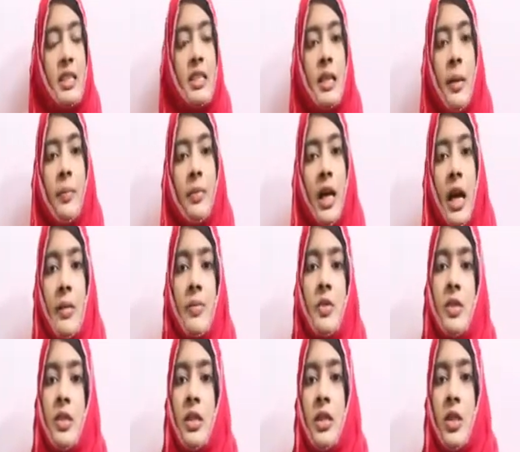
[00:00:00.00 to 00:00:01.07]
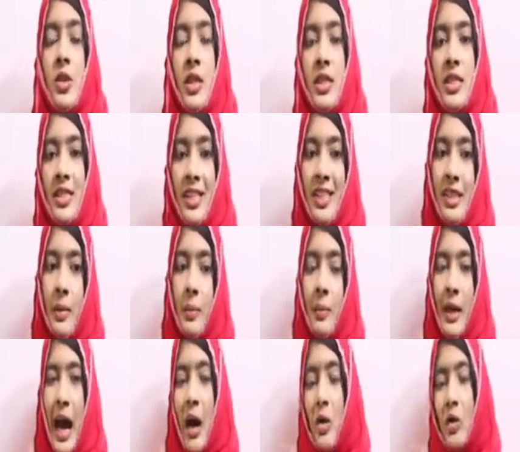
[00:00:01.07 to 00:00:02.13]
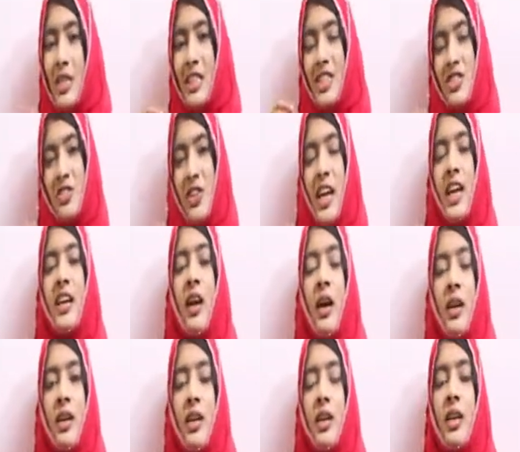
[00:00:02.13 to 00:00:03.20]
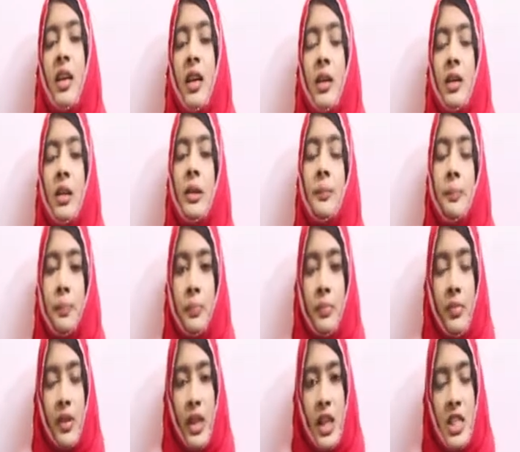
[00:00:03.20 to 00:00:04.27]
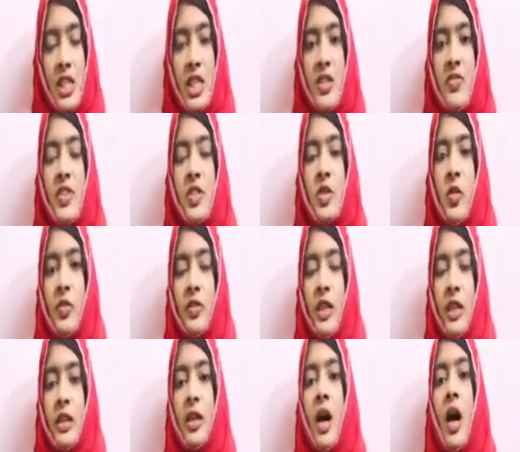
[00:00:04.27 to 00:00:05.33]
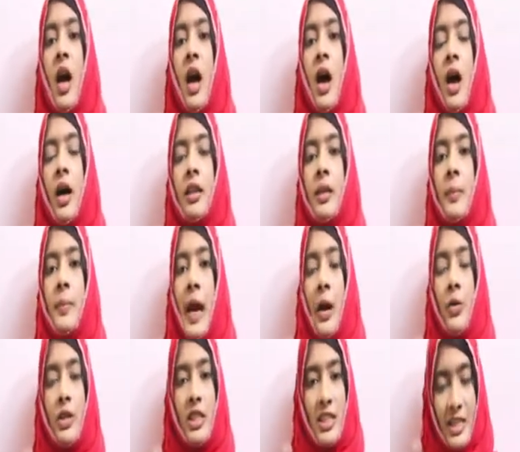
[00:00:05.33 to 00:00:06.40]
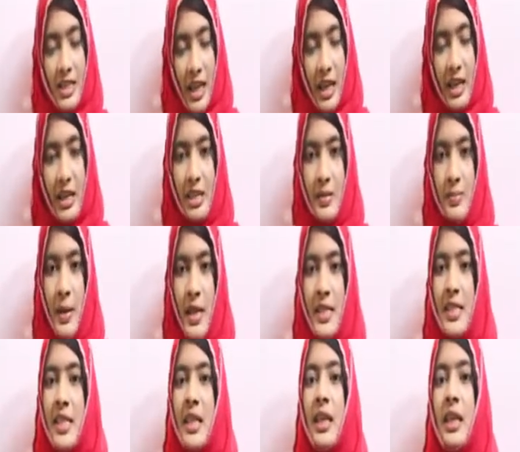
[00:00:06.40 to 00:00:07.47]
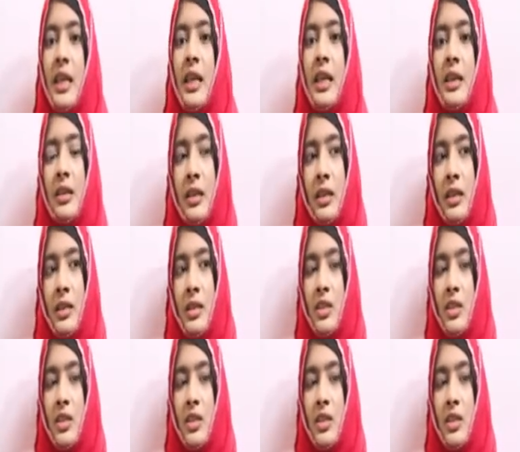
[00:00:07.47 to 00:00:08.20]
is sometimes you can see the brownish stain occurring in the surface of teeth. The brownish stain is basically the